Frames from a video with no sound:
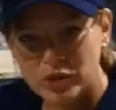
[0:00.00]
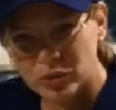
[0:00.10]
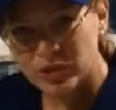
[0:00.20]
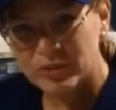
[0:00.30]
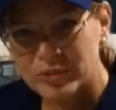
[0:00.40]

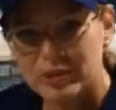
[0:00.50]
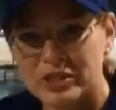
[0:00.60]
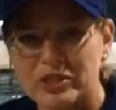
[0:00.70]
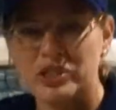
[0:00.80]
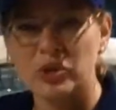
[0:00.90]
Joy with
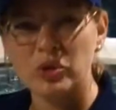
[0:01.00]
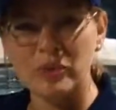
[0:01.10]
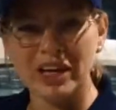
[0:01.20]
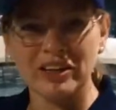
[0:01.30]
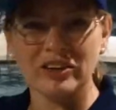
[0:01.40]
Richard's Total
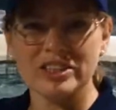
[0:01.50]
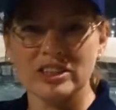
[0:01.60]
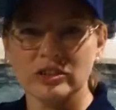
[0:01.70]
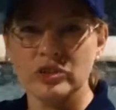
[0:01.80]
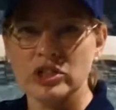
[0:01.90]
Backyard
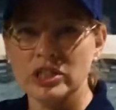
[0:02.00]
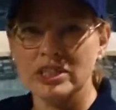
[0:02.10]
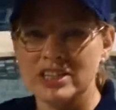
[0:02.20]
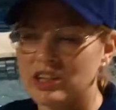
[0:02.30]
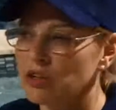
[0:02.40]

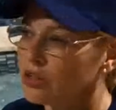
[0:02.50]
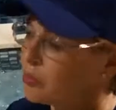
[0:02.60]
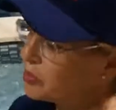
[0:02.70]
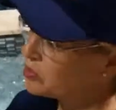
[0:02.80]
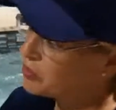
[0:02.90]
Solutions. Here in our
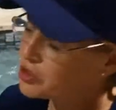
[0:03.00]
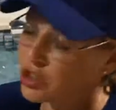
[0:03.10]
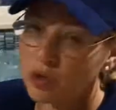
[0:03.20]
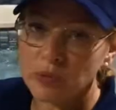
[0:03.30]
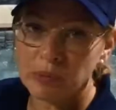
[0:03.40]
beautiful
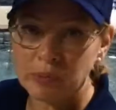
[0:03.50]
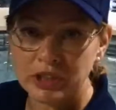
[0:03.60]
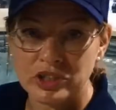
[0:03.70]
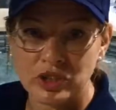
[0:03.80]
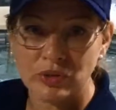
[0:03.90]
showroom, I'm going to
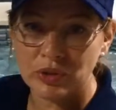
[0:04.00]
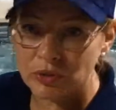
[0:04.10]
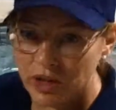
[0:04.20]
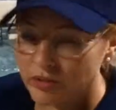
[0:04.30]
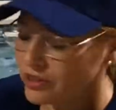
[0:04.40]
show you
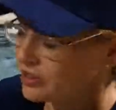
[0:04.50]
how